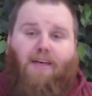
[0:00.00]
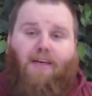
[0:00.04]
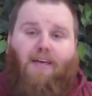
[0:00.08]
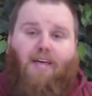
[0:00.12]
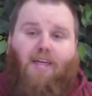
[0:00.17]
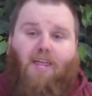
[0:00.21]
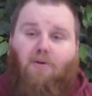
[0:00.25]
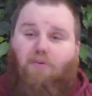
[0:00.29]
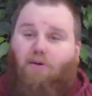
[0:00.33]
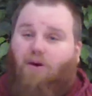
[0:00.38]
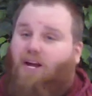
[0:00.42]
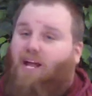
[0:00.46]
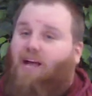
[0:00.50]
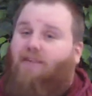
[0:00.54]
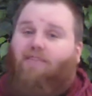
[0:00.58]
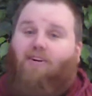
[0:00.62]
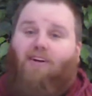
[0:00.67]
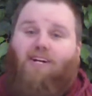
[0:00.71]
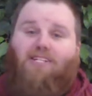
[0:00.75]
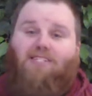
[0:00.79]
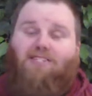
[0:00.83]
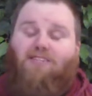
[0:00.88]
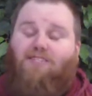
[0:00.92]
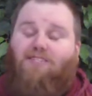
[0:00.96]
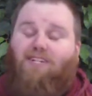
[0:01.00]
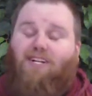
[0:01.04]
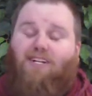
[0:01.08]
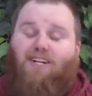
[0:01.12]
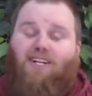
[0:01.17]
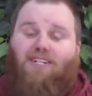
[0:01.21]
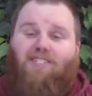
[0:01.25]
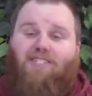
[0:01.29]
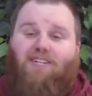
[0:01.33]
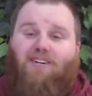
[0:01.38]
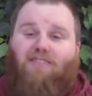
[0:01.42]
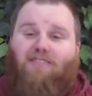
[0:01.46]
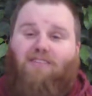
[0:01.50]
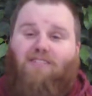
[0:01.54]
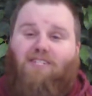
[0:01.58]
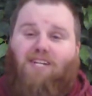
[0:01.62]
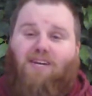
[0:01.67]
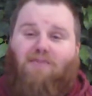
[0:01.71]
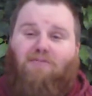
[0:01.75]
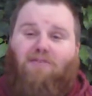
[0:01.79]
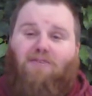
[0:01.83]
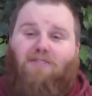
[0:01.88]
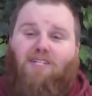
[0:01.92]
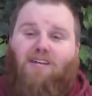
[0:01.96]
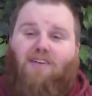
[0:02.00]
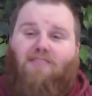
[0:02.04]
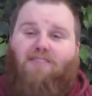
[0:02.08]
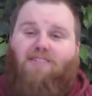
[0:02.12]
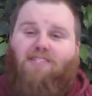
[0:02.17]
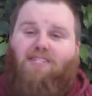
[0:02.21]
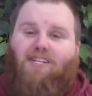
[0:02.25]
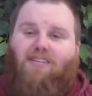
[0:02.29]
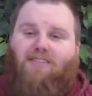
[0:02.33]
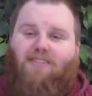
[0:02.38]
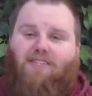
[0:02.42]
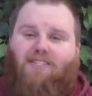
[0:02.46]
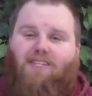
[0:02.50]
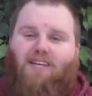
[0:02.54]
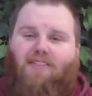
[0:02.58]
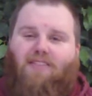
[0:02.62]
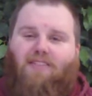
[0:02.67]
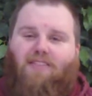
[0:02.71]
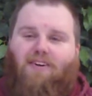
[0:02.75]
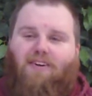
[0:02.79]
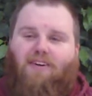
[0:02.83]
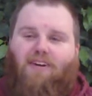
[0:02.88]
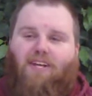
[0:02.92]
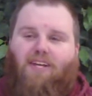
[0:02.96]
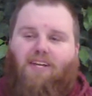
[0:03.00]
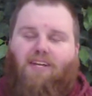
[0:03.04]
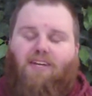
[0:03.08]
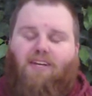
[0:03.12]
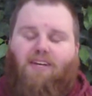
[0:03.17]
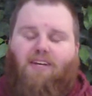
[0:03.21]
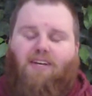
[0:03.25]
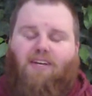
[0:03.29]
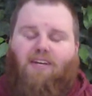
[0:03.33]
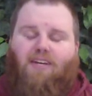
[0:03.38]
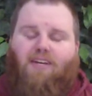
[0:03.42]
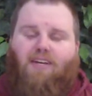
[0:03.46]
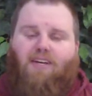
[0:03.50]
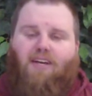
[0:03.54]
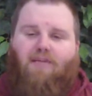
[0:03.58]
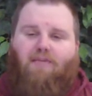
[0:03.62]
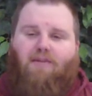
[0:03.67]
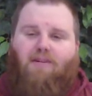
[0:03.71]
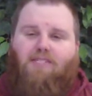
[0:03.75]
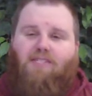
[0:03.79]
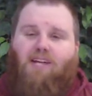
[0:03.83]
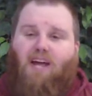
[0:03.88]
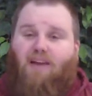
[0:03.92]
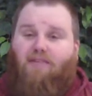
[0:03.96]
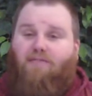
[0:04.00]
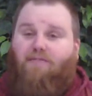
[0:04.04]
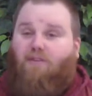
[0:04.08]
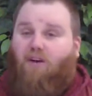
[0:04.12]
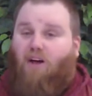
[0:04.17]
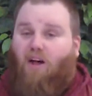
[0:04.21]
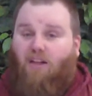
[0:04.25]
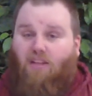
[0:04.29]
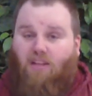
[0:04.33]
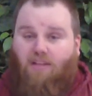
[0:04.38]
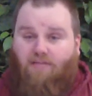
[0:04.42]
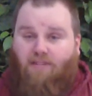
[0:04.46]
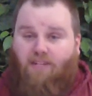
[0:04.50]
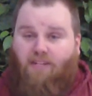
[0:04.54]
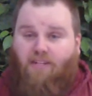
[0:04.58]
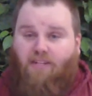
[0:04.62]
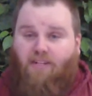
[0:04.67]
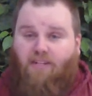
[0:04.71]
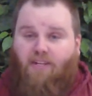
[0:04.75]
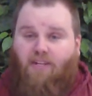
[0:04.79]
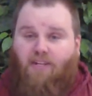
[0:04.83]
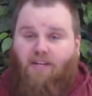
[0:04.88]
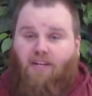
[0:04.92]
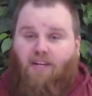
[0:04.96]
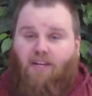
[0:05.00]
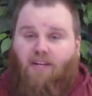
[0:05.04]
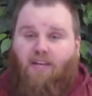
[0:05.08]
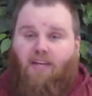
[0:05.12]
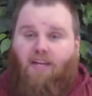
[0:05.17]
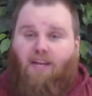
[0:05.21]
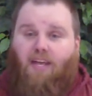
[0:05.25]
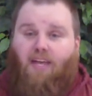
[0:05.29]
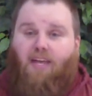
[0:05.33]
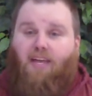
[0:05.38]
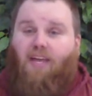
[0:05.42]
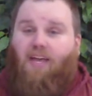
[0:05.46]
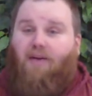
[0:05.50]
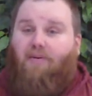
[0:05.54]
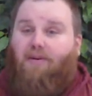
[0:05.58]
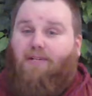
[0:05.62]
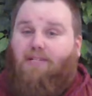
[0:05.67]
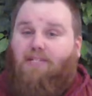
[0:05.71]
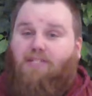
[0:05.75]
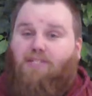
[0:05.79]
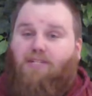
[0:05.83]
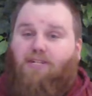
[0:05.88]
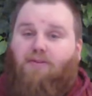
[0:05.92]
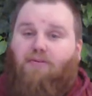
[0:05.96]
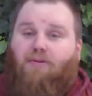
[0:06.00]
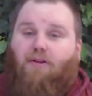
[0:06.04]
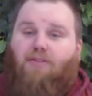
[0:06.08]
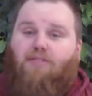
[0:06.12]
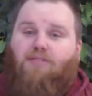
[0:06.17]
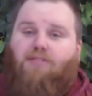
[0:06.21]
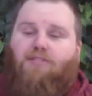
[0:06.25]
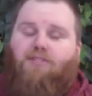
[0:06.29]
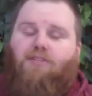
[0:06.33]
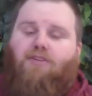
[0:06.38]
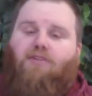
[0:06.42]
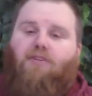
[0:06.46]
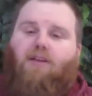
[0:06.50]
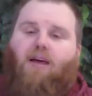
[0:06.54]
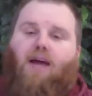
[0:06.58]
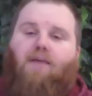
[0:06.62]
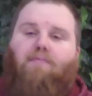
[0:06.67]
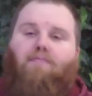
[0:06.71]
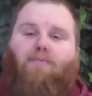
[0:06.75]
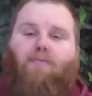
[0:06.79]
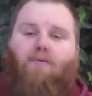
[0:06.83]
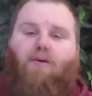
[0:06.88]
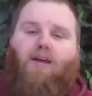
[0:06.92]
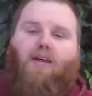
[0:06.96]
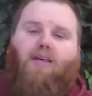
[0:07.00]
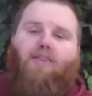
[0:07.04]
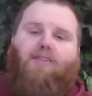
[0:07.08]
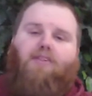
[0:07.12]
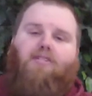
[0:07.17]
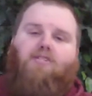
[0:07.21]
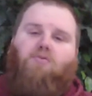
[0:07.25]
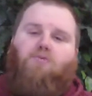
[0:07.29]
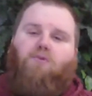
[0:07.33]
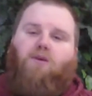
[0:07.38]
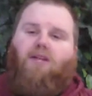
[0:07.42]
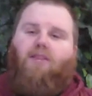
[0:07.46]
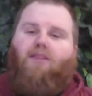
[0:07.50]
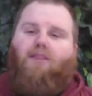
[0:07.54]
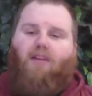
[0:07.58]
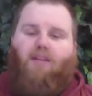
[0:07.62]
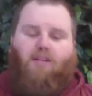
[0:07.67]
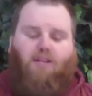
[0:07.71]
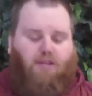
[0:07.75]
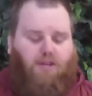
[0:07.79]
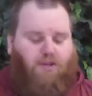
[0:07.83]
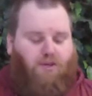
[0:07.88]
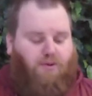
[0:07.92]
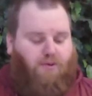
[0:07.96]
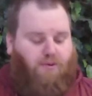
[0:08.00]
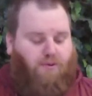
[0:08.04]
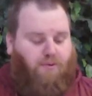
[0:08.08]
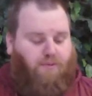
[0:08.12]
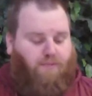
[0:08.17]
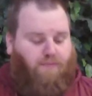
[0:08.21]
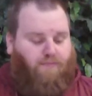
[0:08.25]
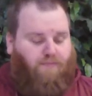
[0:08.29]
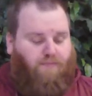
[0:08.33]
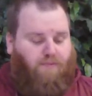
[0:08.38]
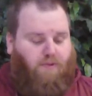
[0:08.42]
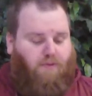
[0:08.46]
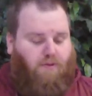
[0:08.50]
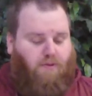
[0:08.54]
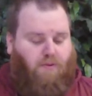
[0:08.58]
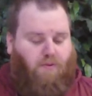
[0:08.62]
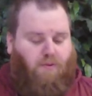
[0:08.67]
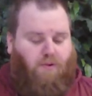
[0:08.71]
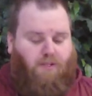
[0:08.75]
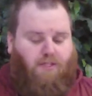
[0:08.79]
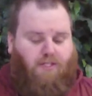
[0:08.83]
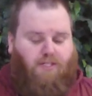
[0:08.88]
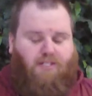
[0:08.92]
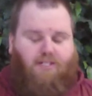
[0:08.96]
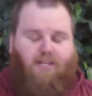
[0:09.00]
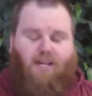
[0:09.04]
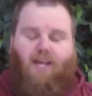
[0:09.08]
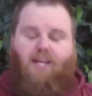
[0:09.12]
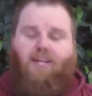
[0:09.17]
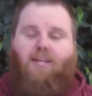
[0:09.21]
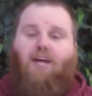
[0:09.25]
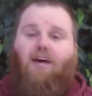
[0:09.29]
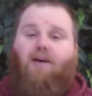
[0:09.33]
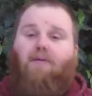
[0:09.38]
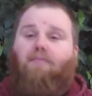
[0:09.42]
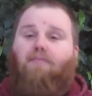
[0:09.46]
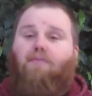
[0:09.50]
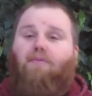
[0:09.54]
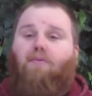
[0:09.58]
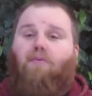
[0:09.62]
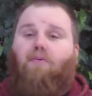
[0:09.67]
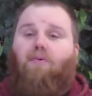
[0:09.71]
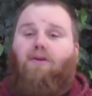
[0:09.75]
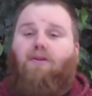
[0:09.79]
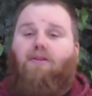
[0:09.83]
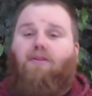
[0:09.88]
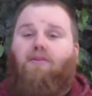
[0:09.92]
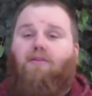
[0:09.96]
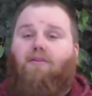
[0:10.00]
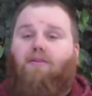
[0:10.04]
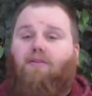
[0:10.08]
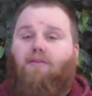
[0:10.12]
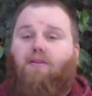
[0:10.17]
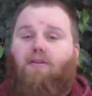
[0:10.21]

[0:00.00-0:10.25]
And then we're going to have our Easter Sunday service, April 17th at 10:30. I'm excited for all of it, and I can't wait to see you all soon. I pray this week that you would stand up when